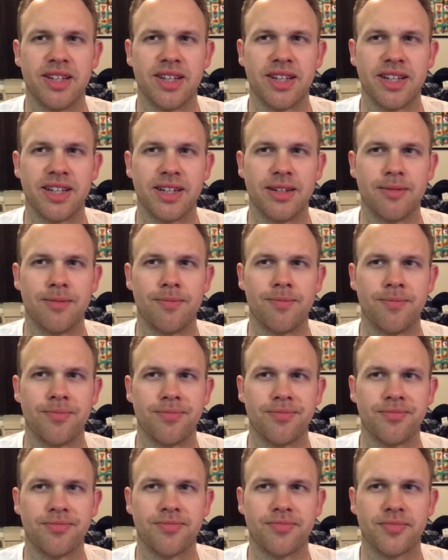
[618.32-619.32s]

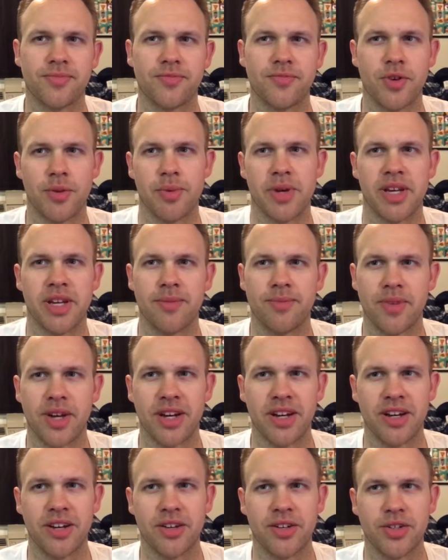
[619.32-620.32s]
For me, I
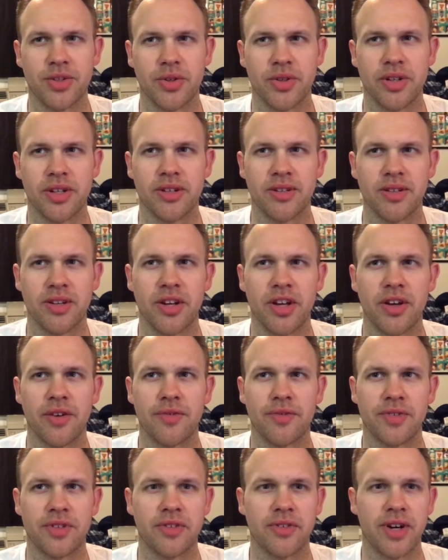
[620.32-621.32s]
didn't enjoy it
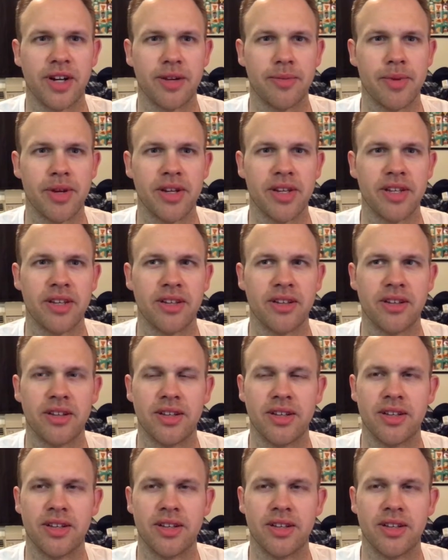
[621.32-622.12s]
enough to recommend it.